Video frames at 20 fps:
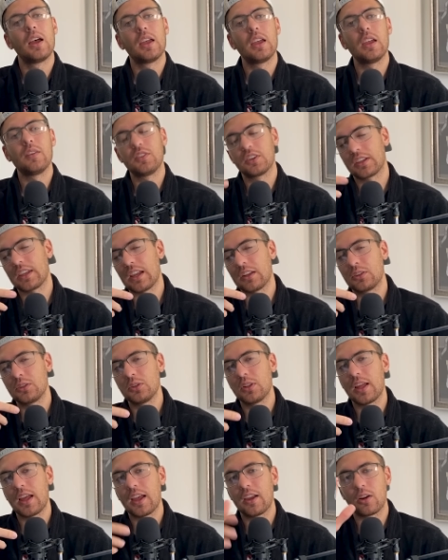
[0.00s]
If you can't do
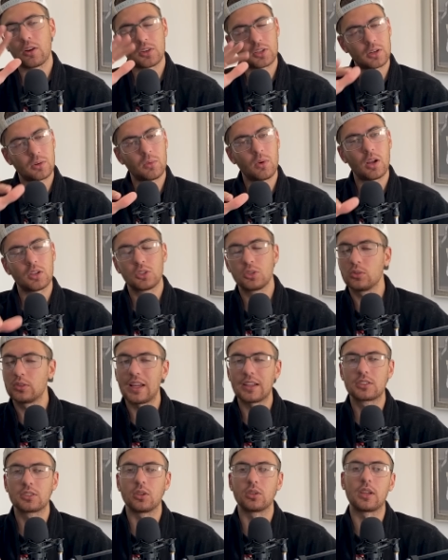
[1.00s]
that or you don't want to,
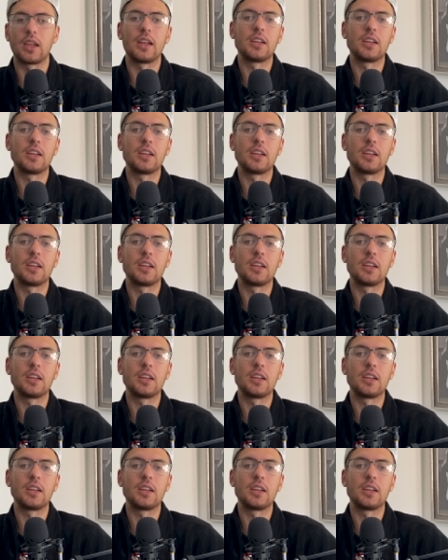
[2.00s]
that's okay.